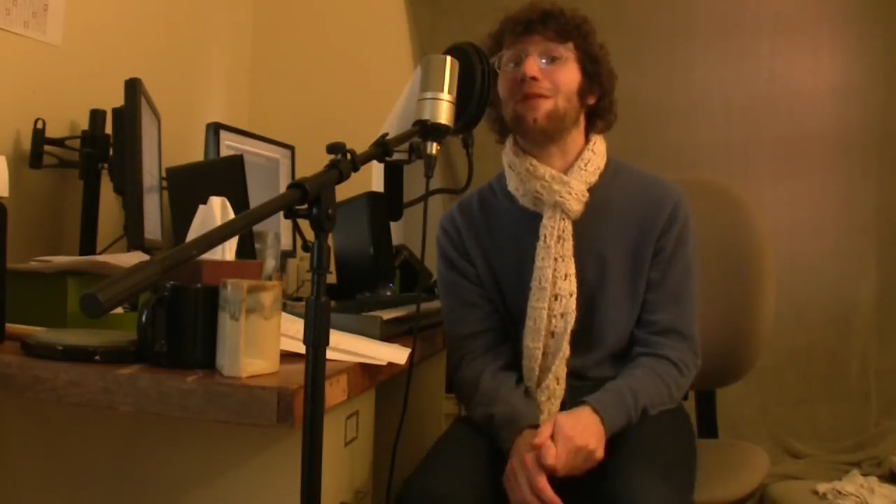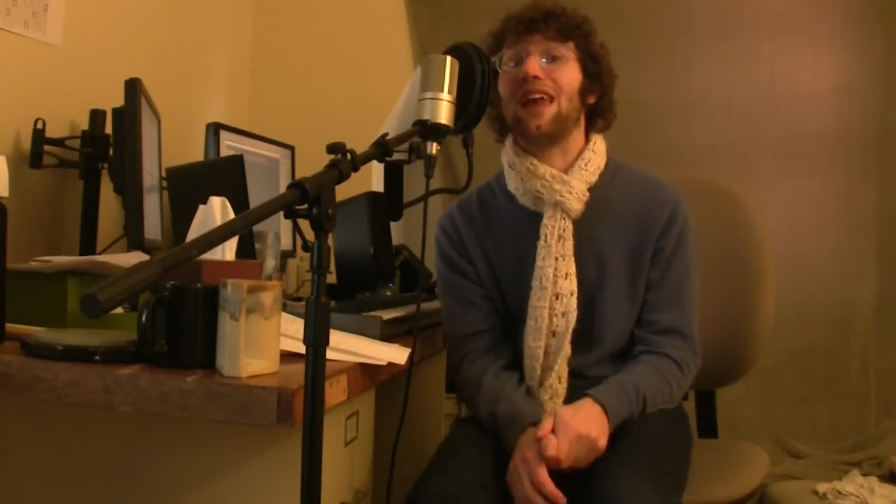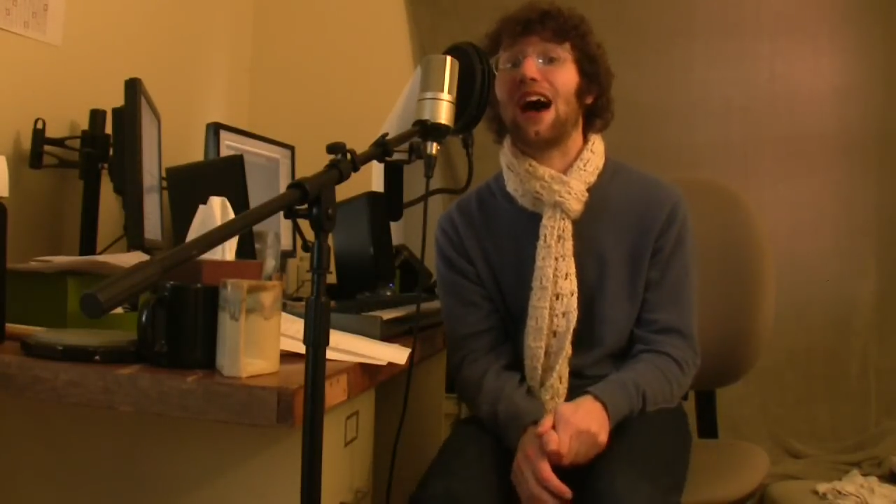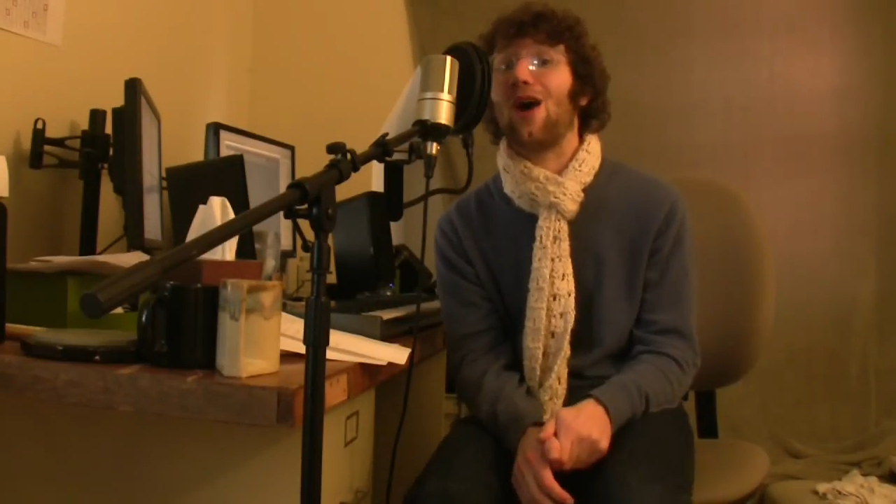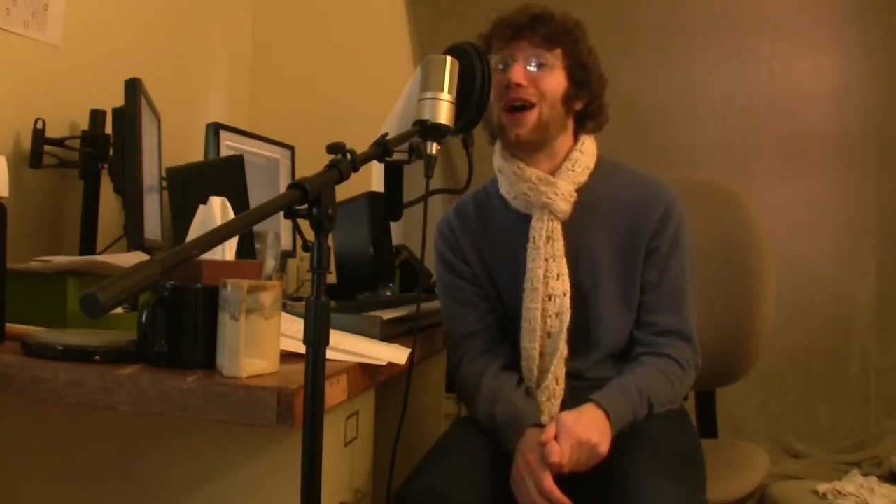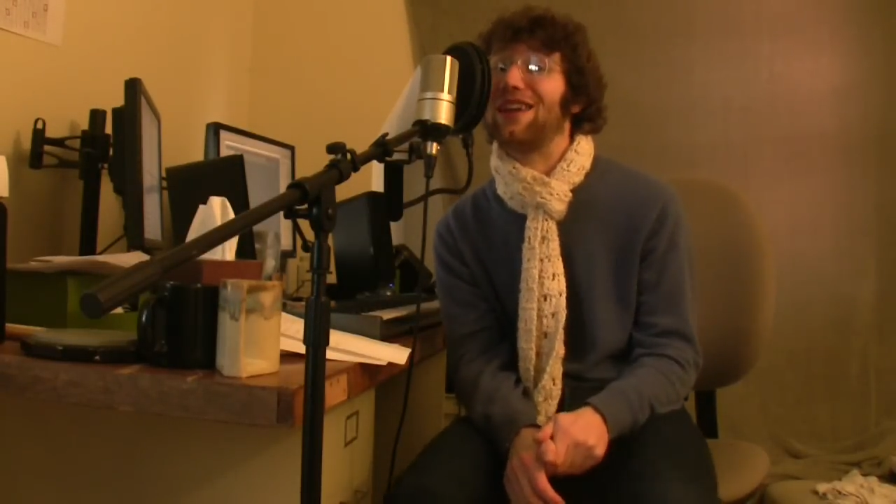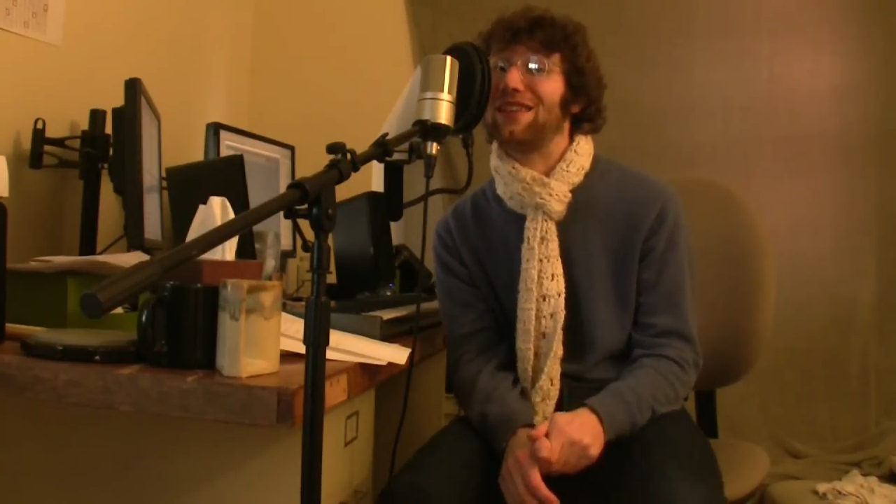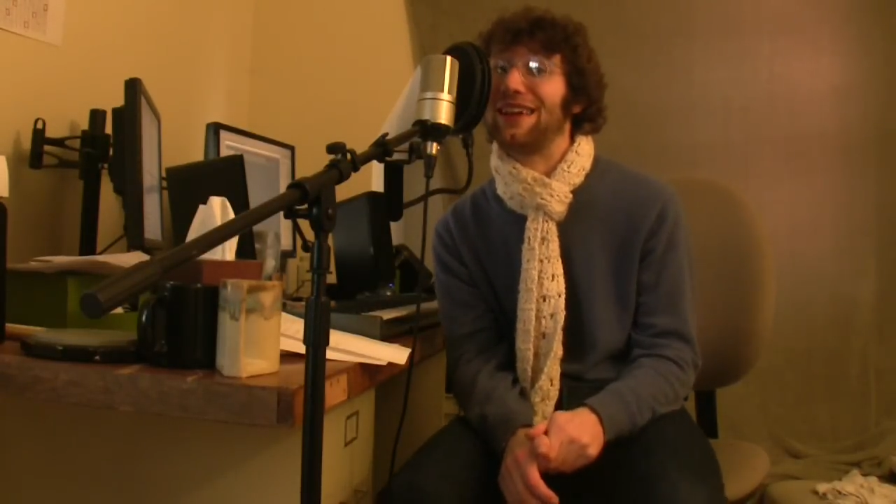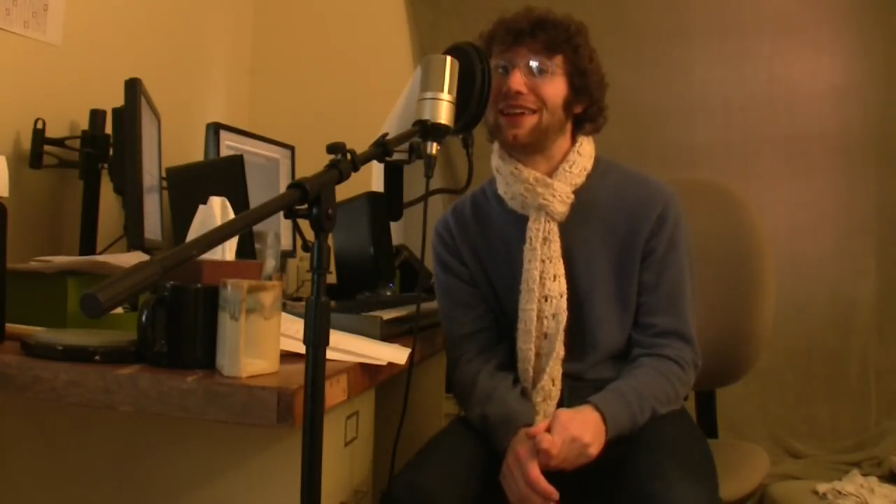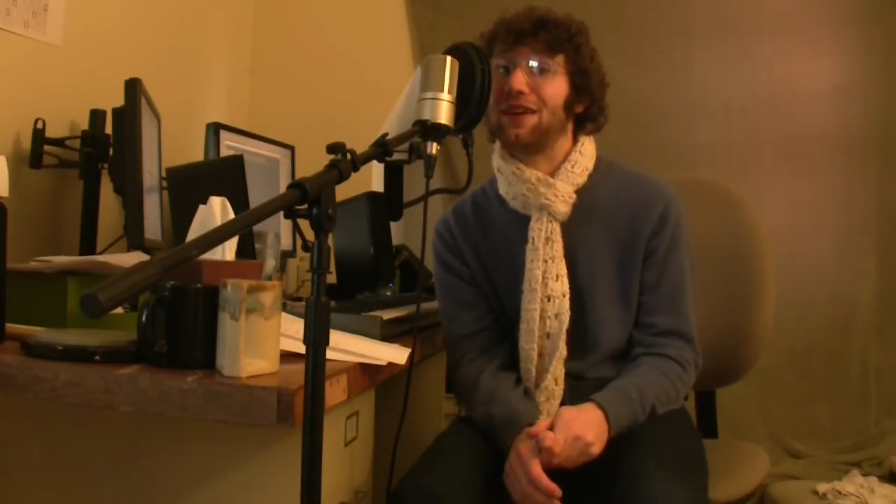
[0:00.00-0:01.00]
Now and
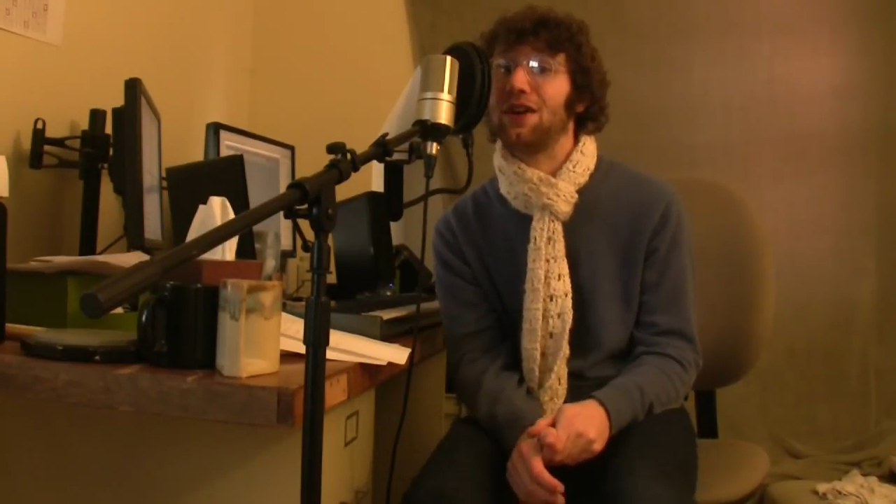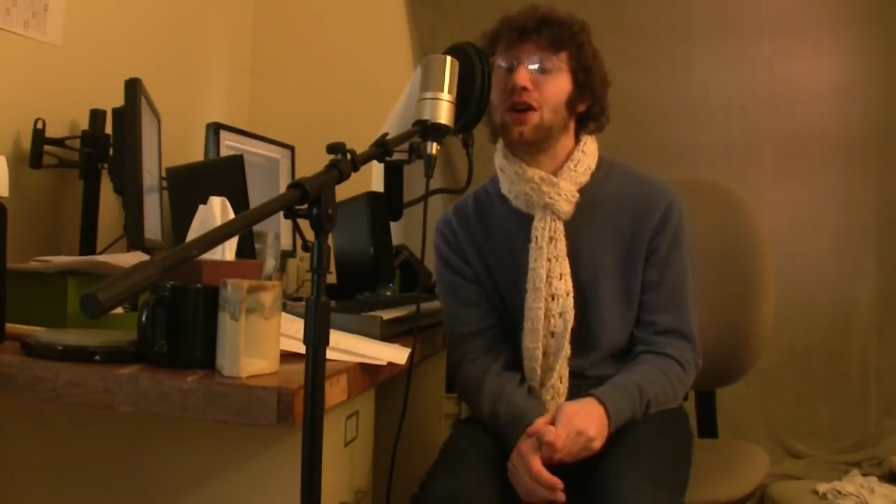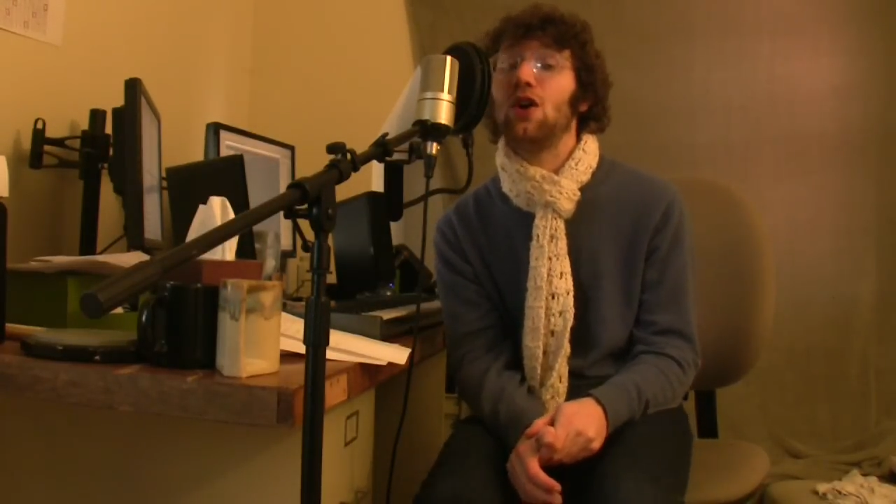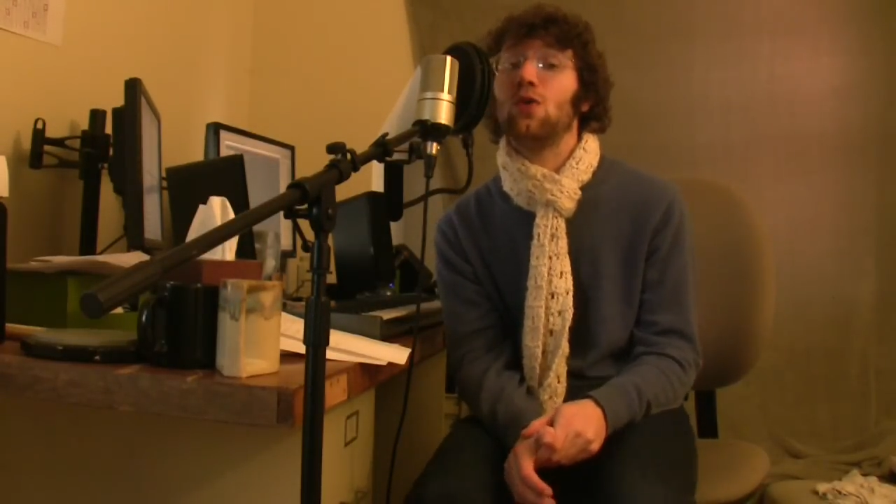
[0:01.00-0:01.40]
Later,